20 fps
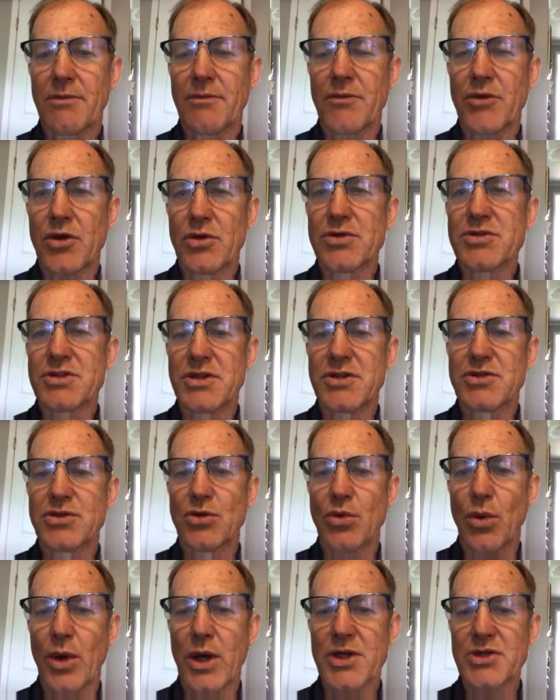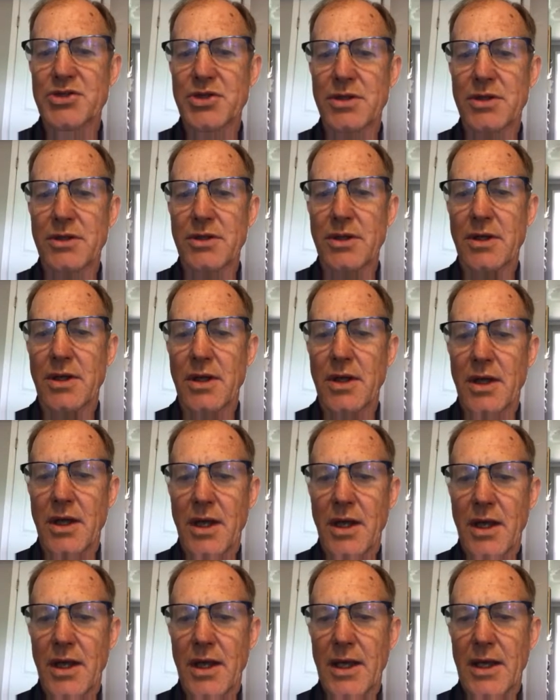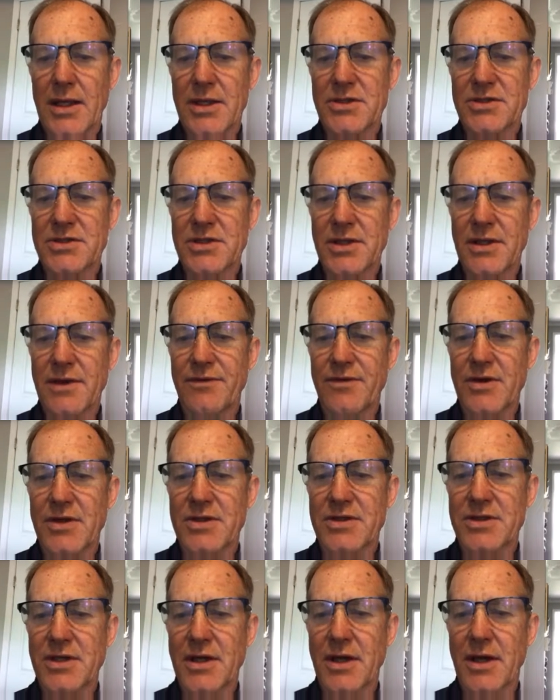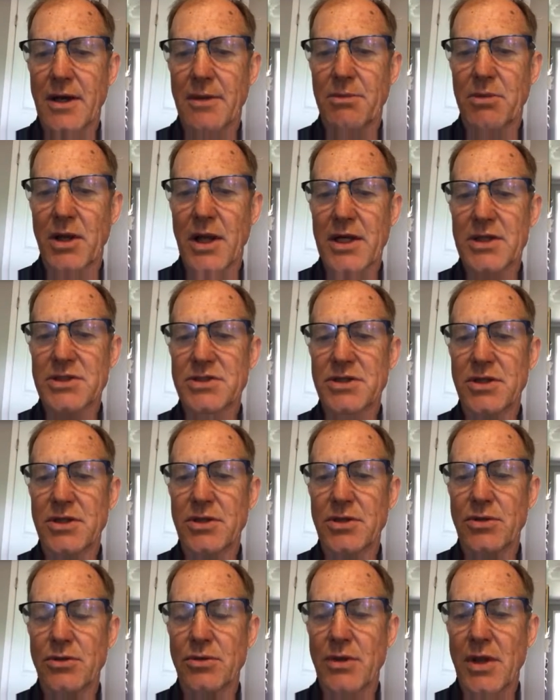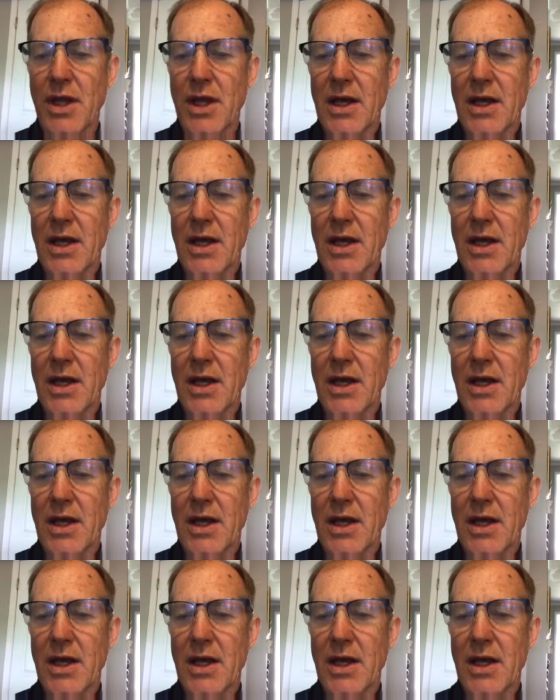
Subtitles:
your situation, and see if it applies to you.